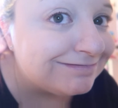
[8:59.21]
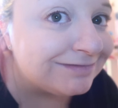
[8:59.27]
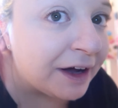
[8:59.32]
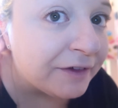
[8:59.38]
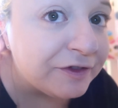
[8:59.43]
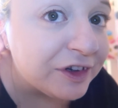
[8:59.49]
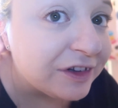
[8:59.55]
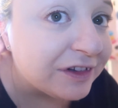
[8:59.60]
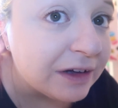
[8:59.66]

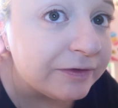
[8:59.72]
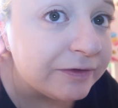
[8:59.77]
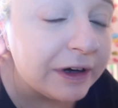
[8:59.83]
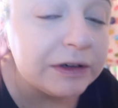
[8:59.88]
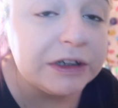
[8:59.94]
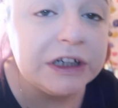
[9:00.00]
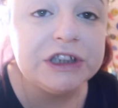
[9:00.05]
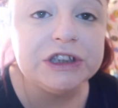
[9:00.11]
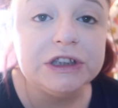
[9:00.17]
I've just done
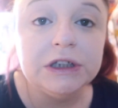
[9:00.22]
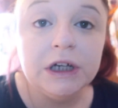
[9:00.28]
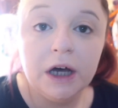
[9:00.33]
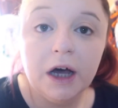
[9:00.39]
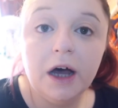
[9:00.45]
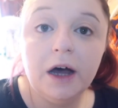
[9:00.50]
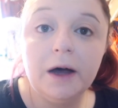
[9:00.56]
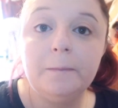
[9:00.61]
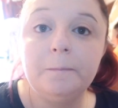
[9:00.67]
foundation.
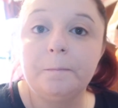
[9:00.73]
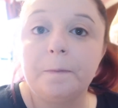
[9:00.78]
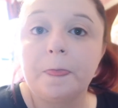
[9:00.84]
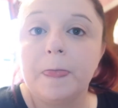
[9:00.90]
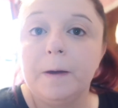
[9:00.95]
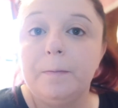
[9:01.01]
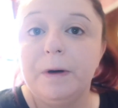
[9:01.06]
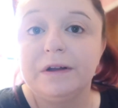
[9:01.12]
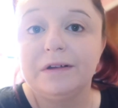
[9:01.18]

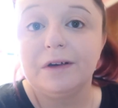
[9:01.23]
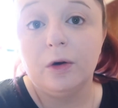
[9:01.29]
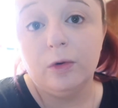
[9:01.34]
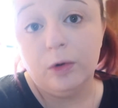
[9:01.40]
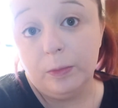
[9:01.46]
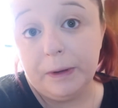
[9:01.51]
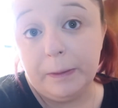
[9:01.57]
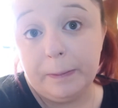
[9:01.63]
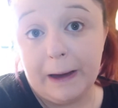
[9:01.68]
But I
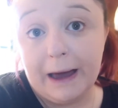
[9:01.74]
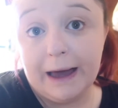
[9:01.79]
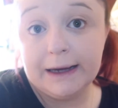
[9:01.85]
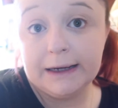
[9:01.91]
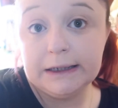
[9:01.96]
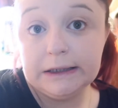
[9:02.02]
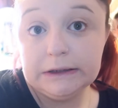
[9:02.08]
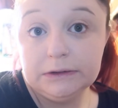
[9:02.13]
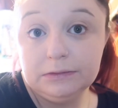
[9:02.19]
will be
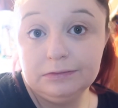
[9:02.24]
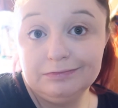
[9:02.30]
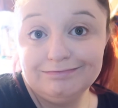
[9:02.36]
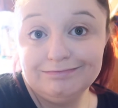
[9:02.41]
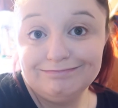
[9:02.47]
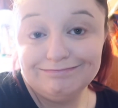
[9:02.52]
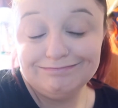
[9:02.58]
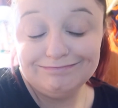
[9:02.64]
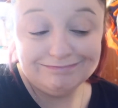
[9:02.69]
back
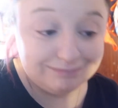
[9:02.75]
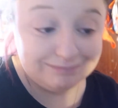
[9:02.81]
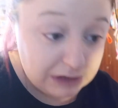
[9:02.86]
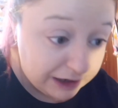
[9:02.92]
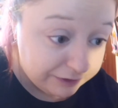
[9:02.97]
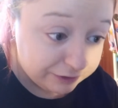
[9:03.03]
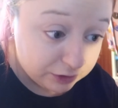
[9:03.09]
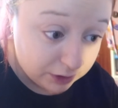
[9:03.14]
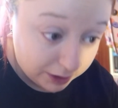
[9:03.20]

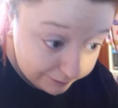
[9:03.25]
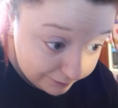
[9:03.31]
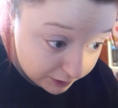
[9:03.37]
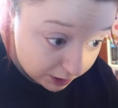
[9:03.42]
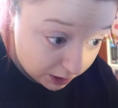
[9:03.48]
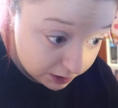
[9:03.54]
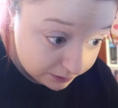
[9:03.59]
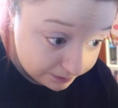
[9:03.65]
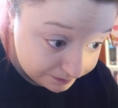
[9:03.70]
after I've
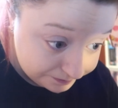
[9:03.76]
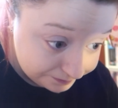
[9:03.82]
done.